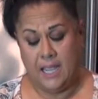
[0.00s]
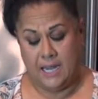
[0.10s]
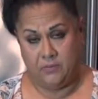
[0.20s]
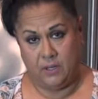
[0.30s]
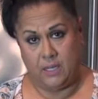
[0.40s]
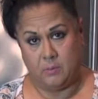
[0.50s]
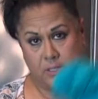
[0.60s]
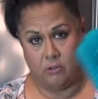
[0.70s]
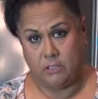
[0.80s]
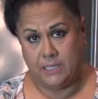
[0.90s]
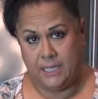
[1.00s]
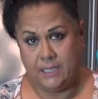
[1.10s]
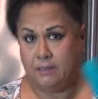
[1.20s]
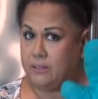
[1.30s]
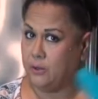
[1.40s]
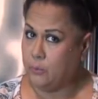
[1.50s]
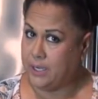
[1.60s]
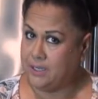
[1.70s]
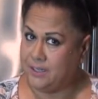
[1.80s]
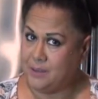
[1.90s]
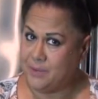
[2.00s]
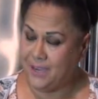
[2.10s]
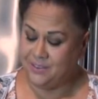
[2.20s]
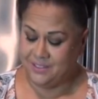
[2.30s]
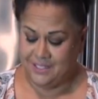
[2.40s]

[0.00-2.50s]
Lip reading: and if it comes out clean, they're ready to come out.